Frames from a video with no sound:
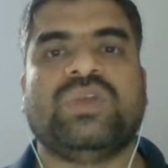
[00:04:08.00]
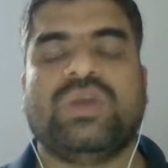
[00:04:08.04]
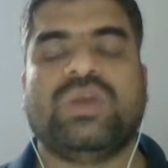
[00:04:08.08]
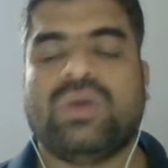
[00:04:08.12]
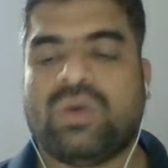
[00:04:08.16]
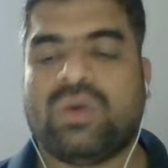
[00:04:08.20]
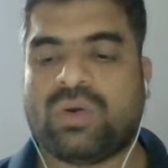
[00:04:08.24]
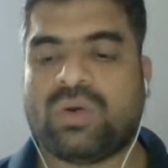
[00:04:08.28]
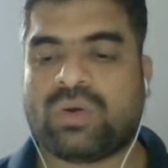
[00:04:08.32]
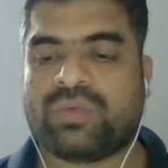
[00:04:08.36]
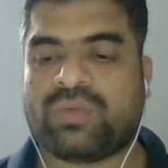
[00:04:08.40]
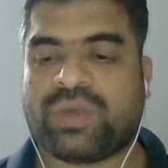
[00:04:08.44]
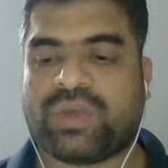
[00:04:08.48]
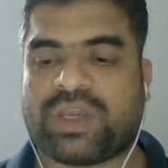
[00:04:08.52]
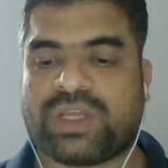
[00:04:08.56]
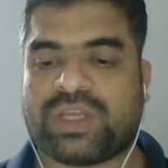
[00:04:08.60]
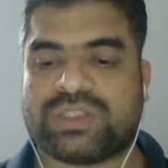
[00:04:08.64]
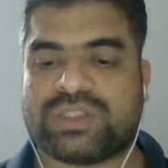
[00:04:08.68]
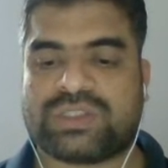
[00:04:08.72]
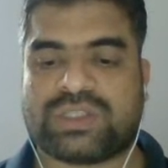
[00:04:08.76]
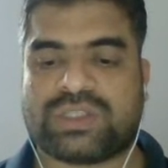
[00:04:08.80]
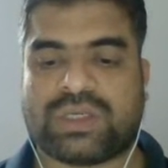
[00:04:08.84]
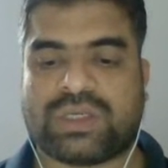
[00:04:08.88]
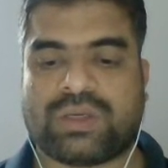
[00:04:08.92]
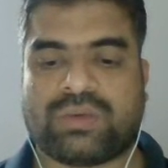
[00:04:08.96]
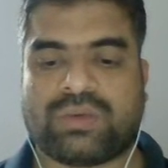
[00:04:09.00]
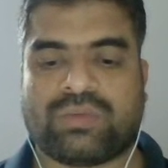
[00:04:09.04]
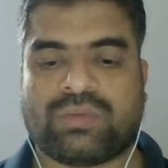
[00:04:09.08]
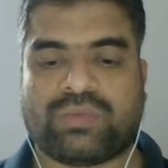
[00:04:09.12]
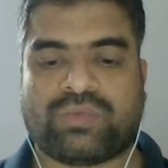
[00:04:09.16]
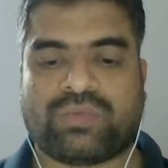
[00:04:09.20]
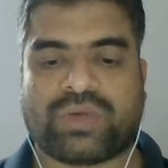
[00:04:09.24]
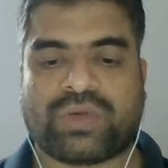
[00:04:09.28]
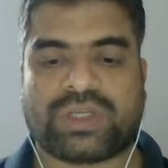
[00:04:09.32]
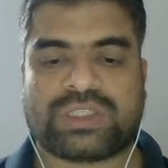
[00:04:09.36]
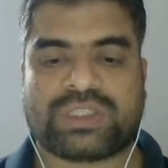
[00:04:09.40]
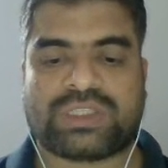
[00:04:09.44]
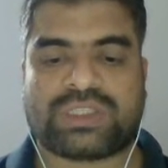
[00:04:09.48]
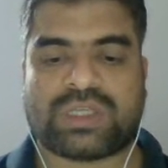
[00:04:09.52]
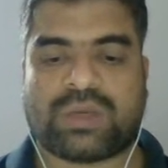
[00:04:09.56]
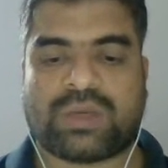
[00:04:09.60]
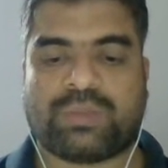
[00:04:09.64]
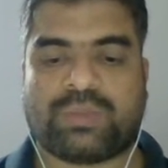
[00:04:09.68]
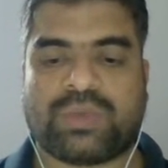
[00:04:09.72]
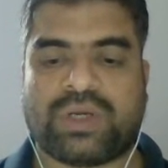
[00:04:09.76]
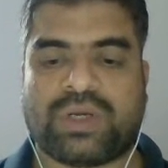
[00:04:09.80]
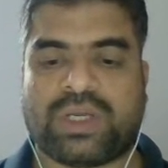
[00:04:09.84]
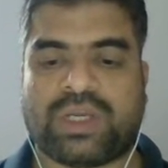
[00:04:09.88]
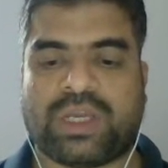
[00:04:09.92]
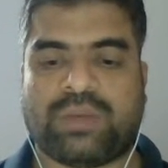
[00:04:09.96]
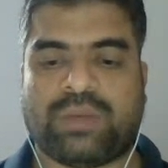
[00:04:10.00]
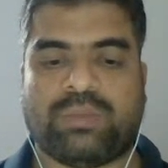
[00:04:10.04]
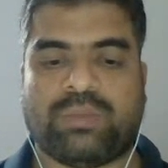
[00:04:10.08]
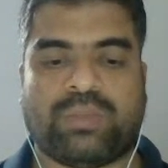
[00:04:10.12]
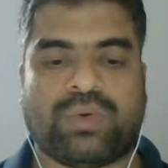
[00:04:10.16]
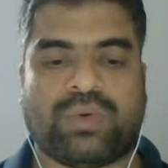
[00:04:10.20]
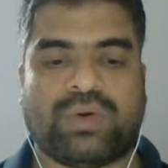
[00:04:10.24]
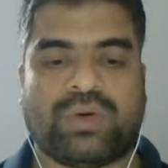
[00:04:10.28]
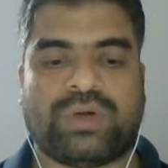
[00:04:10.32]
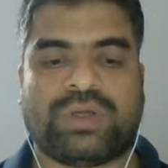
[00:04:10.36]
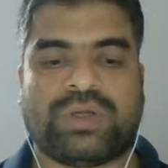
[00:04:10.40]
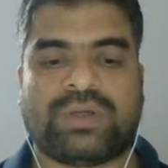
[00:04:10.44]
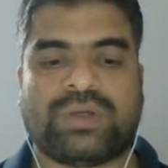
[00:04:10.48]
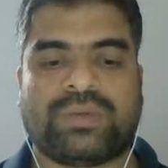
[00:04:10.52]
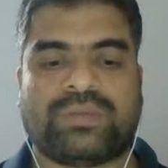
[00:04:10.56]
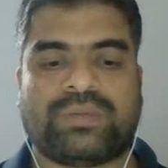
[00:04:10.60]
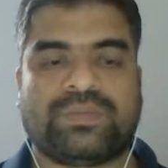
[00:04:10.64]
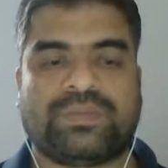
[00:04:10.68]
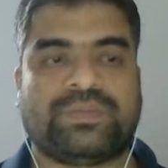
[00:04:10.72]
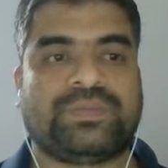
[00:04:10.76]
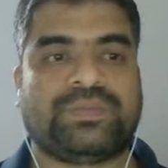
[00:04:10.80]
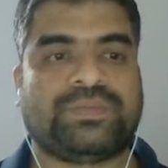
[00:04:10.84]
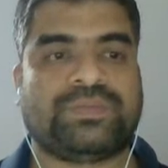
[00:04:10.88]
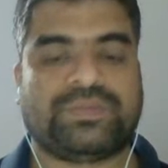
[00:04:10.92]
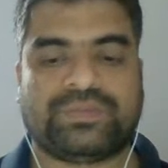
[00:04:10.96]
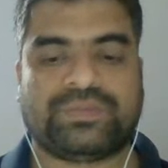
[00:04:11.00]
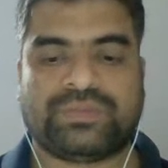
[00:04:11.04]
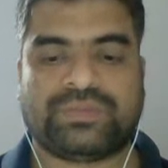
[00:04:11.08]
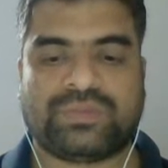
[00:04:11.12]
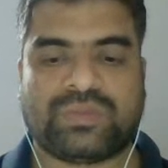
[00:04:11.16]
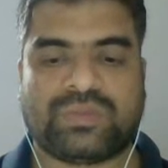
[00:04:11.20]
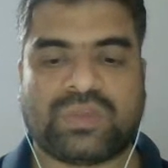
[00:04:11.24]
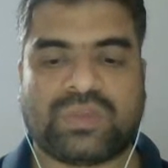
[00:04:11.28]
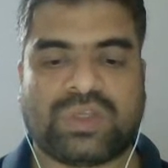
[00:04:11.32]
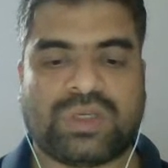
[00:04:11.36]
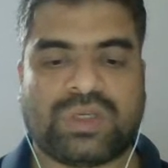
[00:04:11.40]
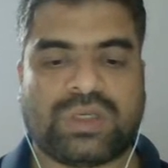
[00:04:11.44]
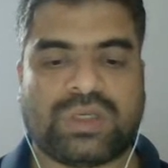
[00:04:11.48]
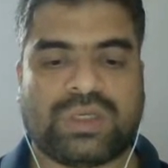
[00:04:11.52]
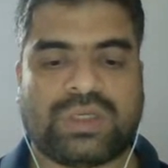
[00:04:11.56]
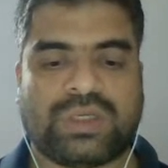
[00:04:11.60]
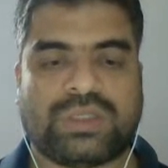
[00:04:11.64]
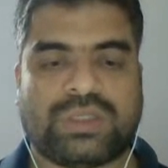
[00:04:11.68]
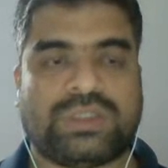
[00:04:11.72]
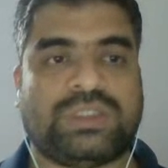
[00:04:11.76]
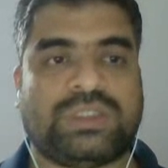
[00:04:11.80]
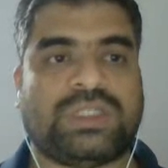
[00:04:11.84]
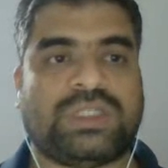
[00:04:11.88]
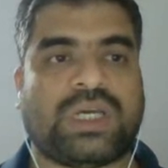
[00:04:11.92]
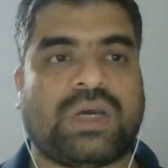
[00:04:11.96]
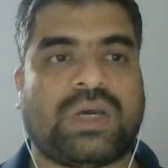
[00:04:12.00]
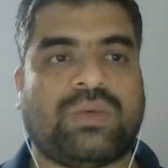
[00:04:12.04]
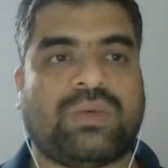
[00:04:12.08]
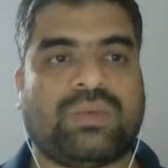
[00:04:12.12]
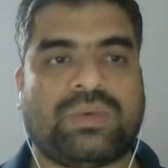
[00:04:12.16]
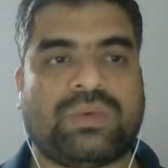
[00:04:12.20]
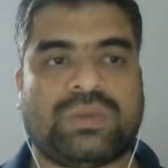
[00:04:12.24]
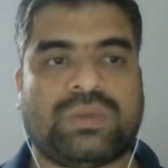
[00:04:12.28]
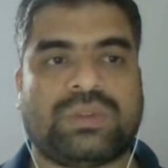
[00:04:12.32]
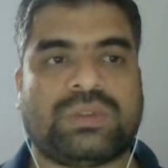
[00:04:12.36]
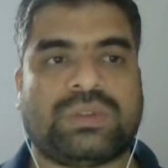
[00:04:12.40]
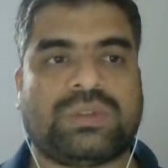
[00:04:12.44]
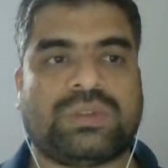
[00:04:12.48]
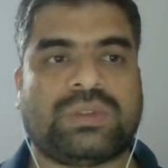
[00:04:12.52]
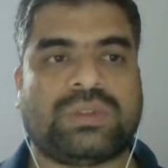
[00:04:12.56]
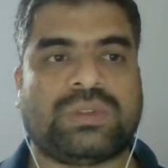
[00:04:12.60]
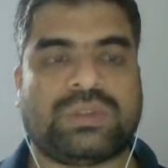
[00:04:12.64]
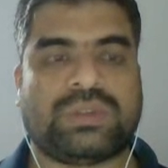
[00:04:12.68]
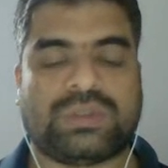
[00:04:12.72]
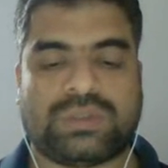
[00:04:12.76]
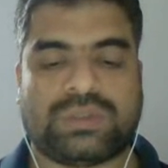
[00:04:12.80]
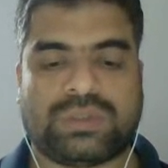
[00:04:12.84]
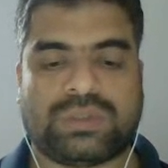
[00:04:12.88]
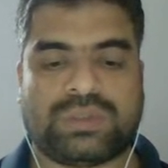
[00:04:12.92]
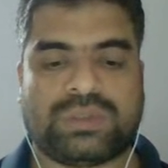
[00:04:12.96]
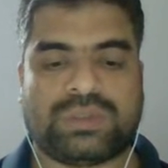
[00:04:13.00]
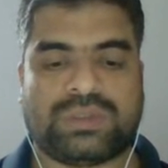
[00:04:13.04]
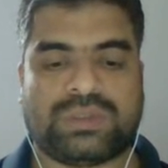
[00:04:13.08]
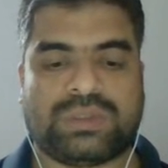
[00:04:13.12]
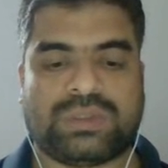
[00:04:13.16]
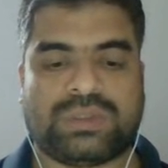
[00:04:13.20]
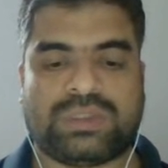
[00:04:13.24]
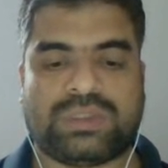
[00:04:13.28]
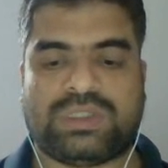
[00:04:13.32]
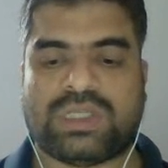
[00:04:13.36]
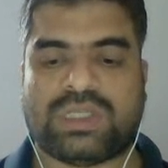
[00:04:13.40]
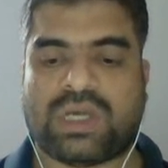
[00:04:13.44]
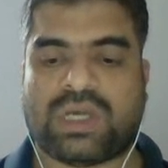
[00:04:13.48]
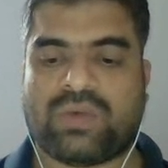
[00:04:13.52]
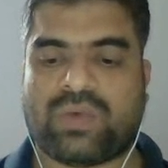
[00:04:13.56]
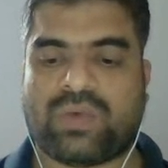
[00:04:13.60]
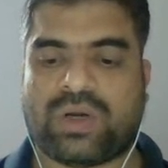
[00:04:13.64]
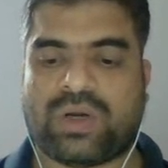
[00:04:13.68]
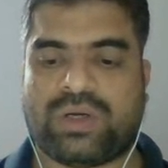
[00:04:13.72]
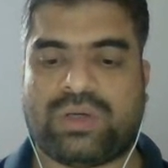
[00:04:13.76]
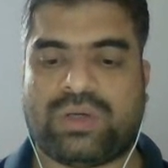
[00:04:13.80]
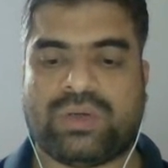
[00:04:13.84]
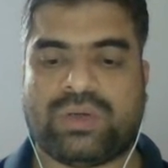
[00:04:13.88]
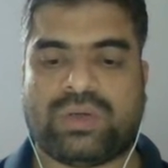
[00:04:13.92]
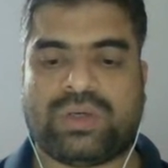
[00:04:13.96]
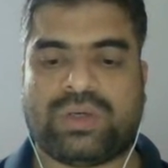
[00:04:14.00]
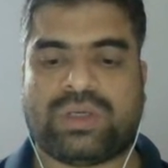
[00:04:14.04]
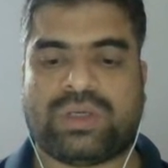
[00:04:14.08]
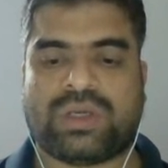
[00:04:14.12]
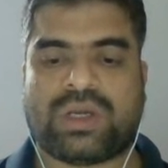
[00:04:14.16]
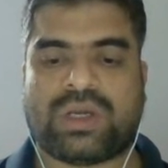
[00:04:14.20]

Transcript: or we can say for example import java java.io.print